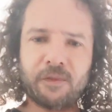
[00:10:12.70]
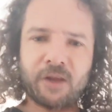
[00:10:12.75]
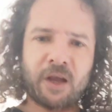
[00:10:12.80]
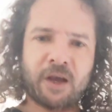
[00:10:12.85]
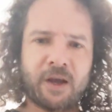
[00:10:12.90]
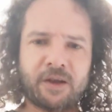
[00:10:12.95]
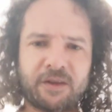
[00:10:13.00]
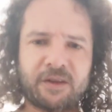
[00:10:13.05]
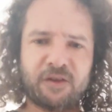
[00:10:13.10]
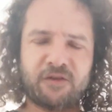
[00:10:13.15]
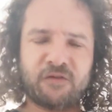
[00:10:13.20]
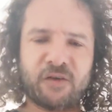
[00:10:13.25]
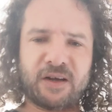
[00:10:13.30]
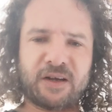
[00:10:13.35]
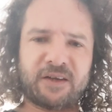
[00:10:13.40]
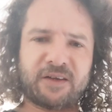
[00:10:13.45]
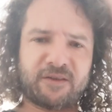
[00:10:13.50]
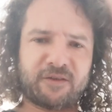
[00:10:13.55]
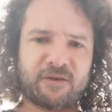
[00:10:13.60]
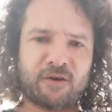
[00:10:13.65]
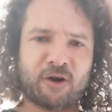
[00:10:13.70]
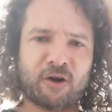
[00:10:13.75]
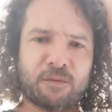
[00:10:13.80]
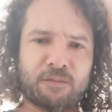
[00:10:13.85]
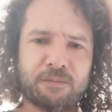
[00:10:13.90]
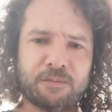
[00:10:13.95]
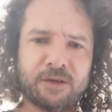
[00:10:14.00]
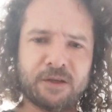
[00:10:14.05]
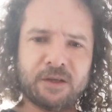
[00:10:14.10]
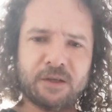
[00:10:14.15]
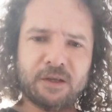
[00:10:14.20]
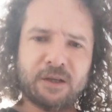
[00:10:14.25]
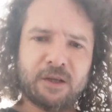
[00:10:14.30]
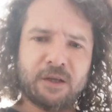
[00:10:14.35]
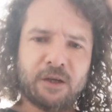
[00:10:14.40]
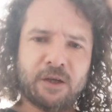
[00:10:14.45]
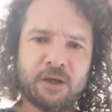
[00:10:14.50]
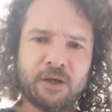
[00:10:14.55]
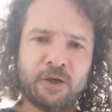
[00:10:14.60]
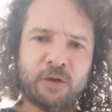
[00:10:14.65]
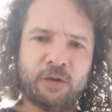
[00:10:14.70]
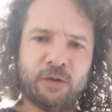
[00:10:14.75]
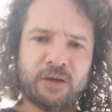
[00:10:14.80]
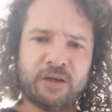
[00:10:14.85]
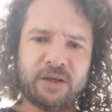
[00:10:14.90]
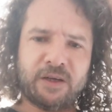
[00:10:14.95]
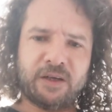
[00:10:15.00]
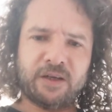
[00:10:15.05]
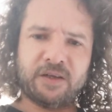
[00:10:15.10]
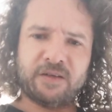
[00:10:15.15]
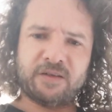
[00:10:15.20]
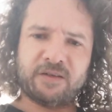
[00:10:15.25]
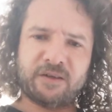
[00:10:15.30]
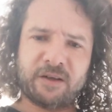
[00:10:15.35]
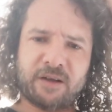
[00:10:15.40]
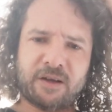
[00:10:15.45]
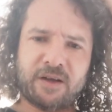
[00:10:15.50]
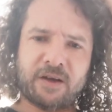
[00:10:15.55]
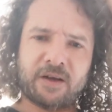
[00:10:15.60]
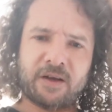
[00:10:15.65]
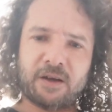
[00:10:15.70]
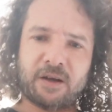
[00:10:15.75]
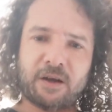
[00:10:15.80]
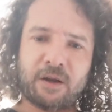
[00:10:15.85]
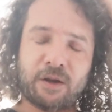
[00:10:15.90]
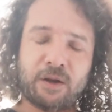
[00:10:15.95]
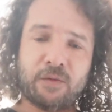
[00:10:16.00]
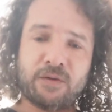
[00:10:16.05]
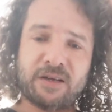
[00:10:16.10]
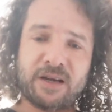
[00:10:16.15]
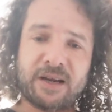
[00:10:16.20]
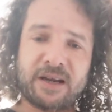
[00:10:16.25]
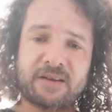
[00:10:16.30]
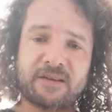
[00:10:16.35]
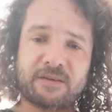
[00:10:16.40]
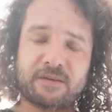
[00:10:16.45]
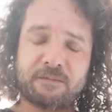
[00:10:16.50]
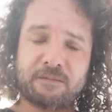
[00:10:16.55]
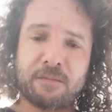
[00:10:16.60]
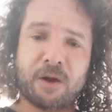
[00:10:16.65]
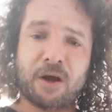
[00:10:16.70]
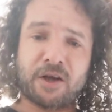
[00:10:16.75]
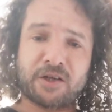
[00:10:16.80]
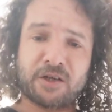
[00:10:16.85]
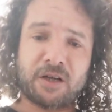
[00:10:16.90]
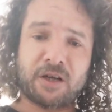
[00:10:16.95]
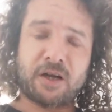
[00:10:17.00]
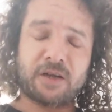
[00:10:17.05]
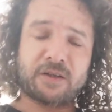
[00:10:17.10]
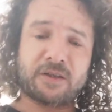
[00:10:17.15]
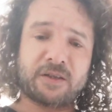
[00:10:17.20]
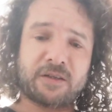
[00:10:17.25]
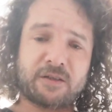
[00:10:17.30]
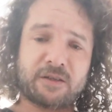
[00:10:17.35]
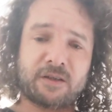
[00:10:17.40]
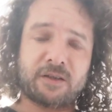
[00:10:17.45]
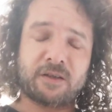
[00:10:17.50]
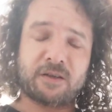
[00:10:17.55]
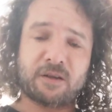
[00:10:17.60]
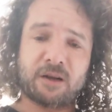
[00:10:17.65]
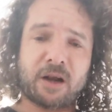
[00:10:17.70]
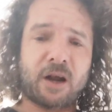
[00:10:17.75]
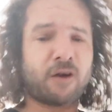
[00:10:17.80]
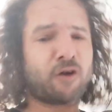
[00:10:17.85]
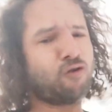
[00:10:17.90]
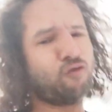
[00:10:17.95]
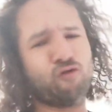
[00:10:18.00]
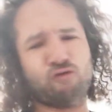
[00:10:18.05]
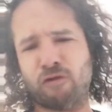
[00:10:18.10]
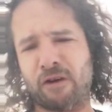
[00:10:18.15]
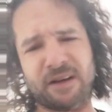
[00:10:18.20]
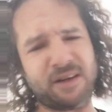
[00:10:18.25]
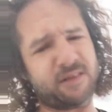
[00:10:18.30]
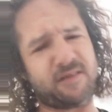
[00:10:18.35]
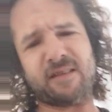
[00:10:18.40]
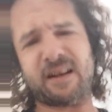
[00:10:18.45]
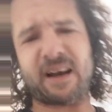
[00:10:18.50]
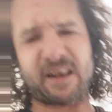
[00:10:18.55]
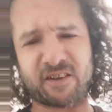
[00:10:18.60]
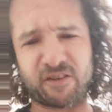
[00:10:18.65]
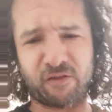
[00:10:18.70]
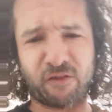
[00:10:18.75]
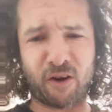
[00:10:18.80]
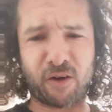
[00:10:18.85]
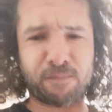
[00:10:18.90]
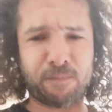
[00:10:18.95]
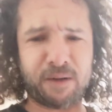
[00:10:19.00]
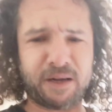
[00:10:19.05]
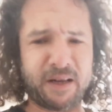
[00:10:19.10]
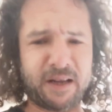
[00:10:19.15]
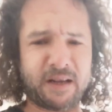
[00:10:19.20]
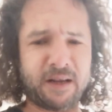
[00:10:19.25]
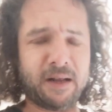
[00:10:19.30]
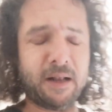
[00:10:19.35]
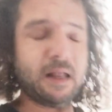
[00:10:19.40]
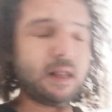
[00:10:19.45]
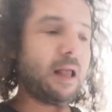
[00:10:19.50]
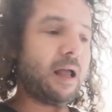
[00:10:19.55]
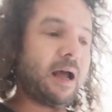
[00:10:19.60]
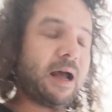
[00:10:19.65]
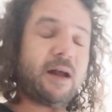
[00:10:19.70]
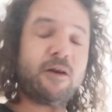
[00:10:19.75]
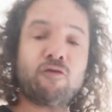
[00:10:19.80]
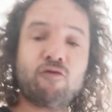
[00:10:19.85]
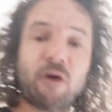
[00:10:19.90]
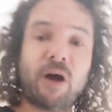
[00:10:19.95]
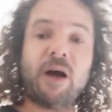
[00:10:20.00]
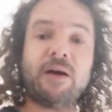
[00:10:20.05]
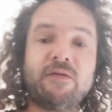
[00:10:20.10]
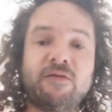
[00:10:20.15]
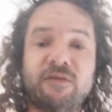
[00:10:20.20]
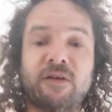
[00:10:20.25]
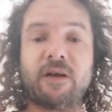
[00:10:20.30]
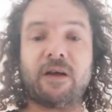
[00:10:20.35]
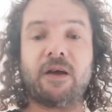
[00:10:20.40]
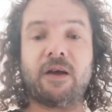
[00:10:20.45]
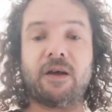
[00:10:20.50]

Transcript: this fella Tom, who is he was an ex martial artist, a great saxophone player, and drives